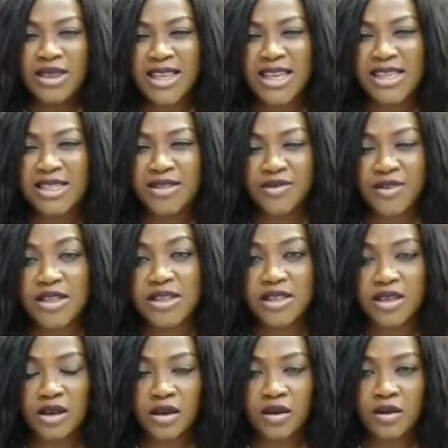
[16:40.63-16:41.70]
With this
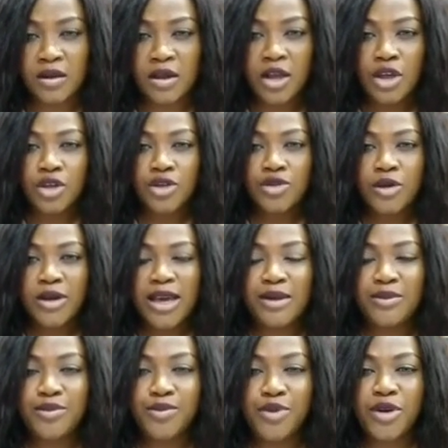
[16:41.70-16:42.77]
visa, you
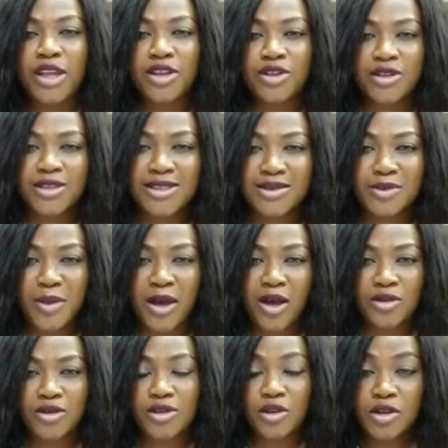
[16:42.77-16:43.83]
can bring your
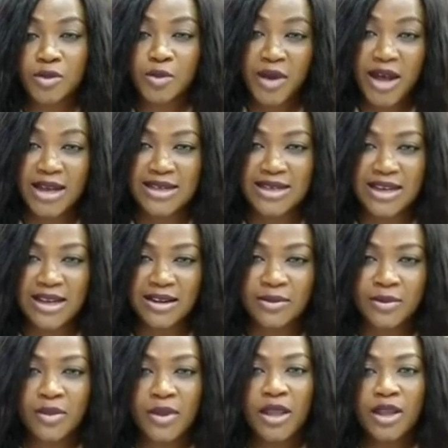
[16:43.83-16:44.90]
spouse or
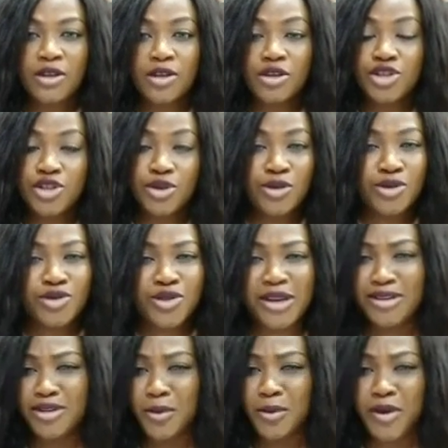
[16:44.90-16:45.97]
partner, your
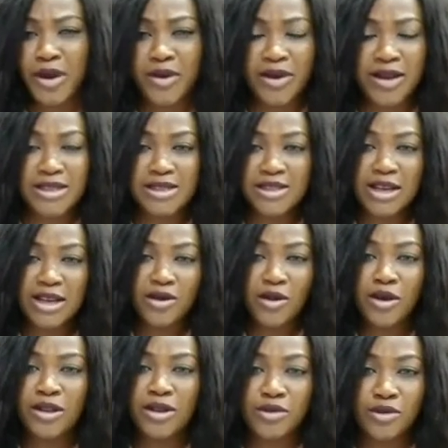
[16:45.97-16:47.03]
children, your parents,
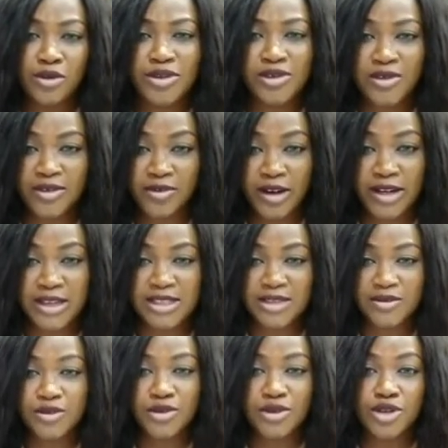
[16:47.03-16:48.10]
and other close
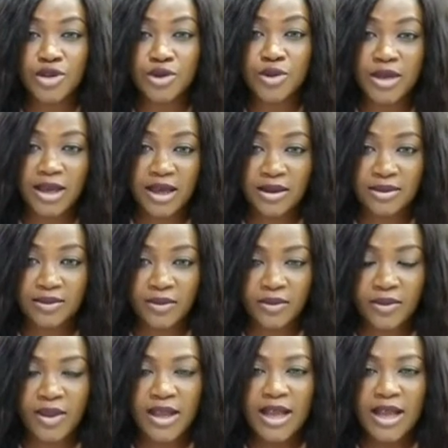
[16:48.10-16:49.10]
relatives to the UK.